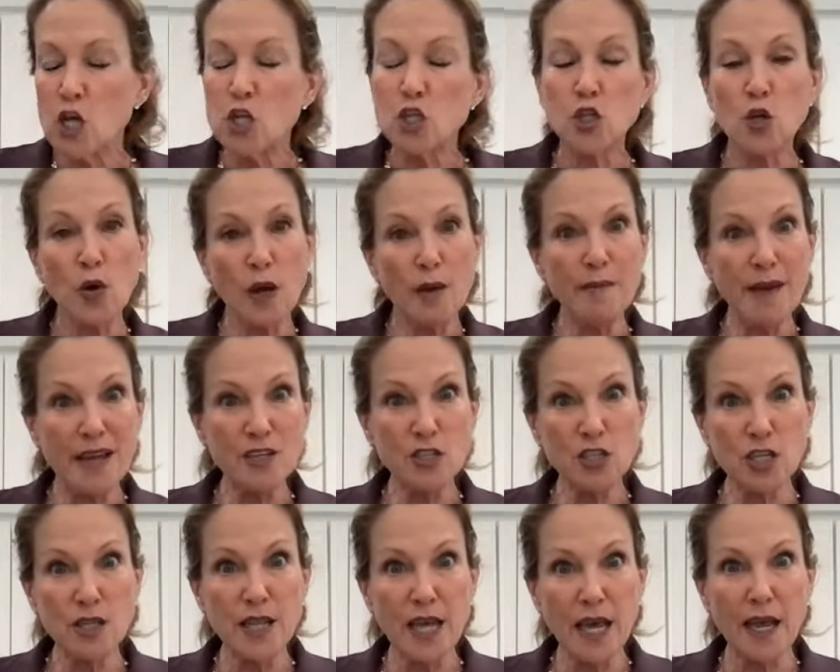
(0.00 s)
So I
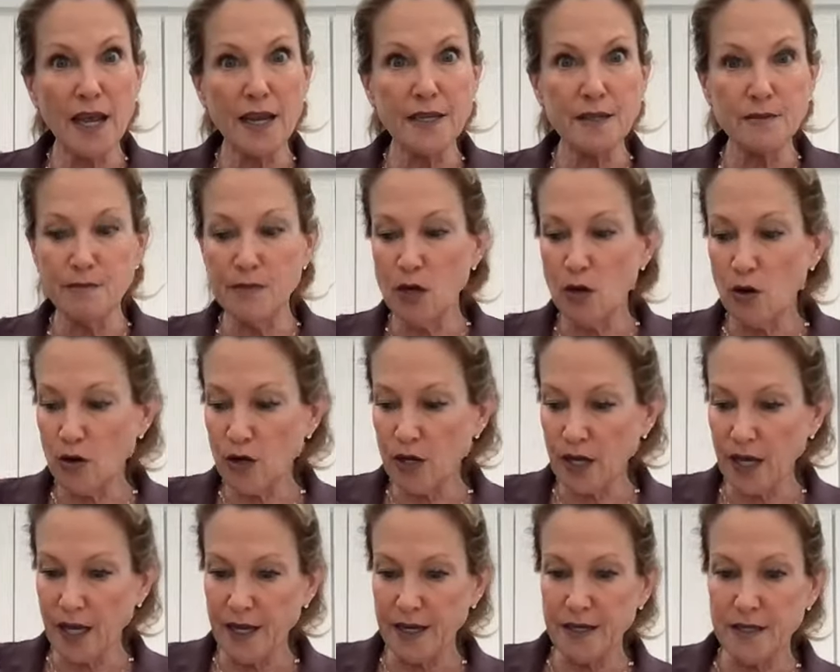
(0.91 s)
mentioned that
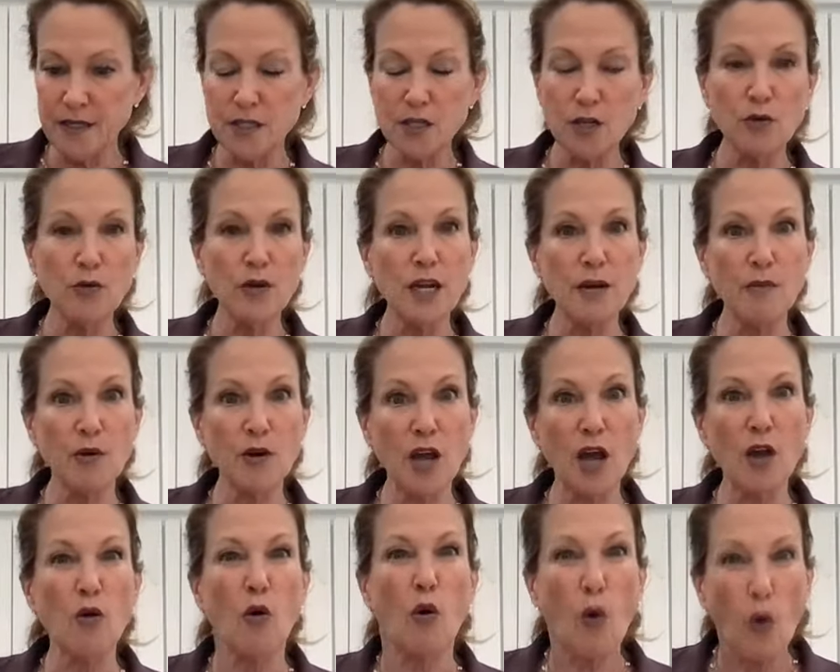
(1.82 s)
milk and cream are
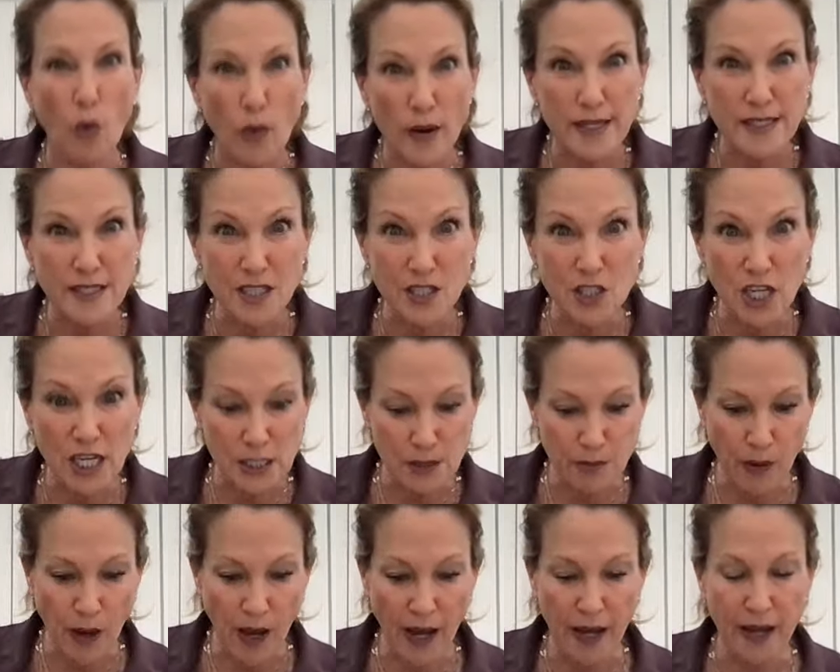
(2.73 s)
not always in
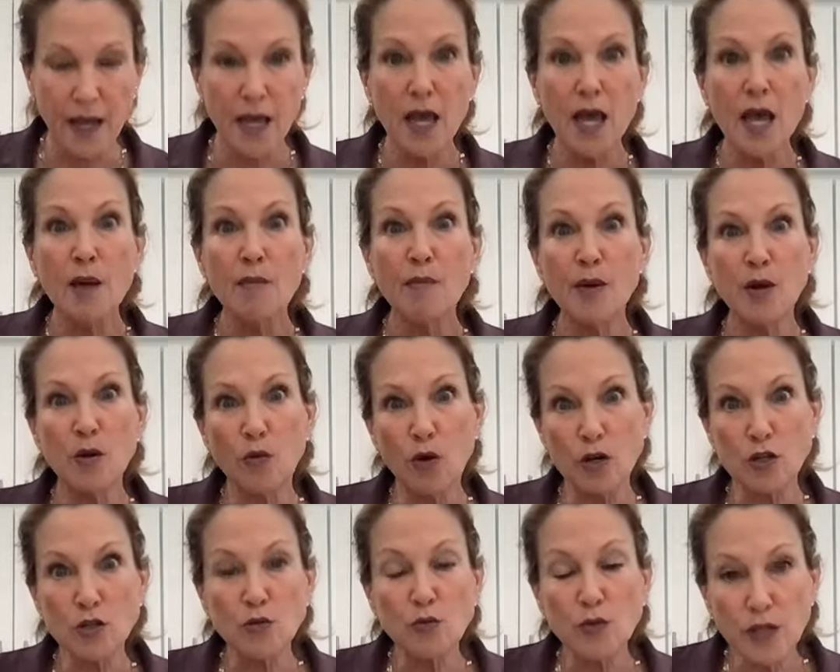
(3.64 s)
chess pie, but it
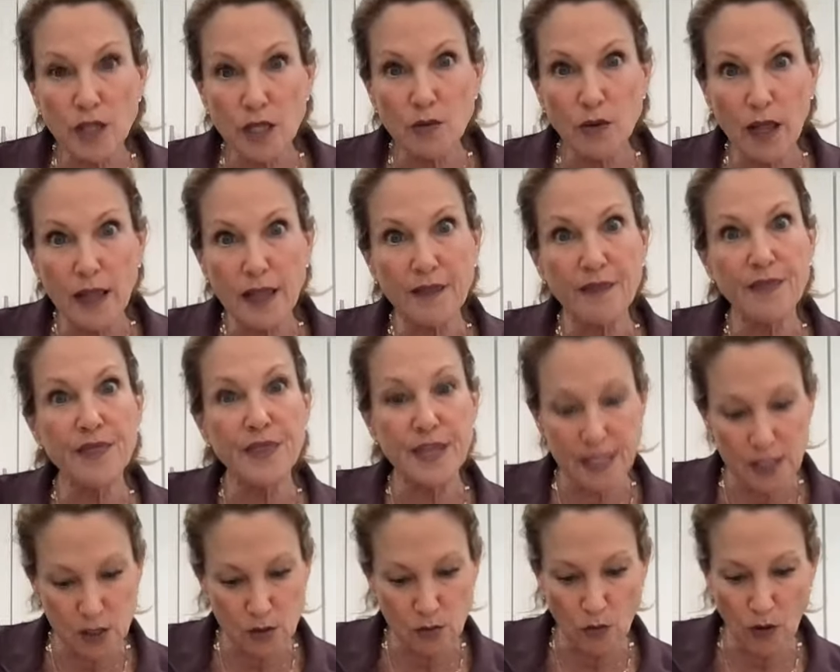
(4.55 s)
works really well in
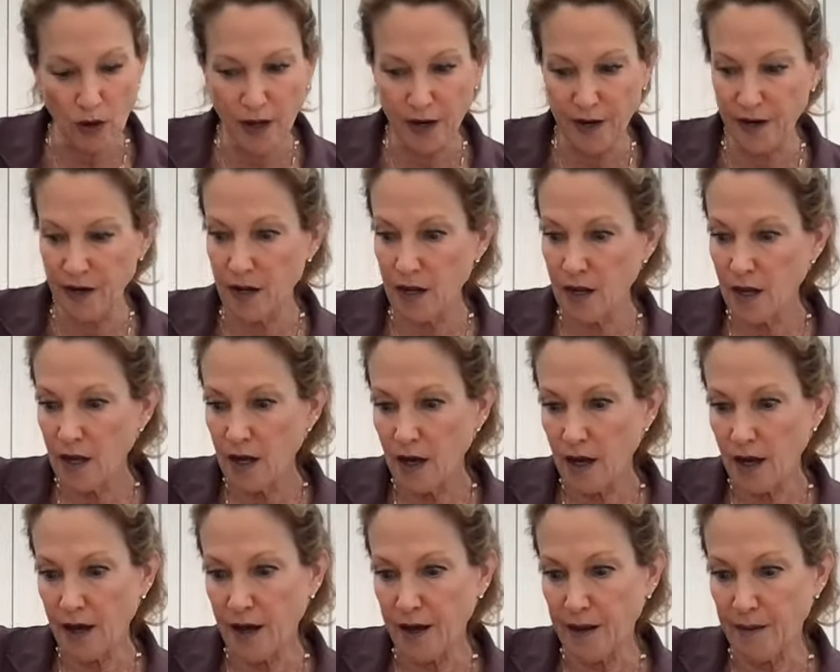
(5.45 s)
this one
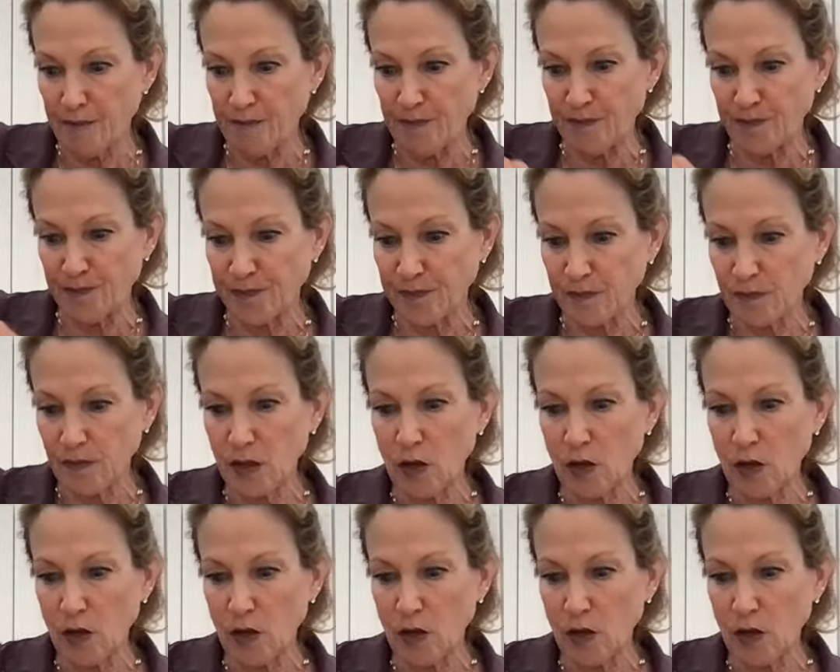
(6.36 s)
um,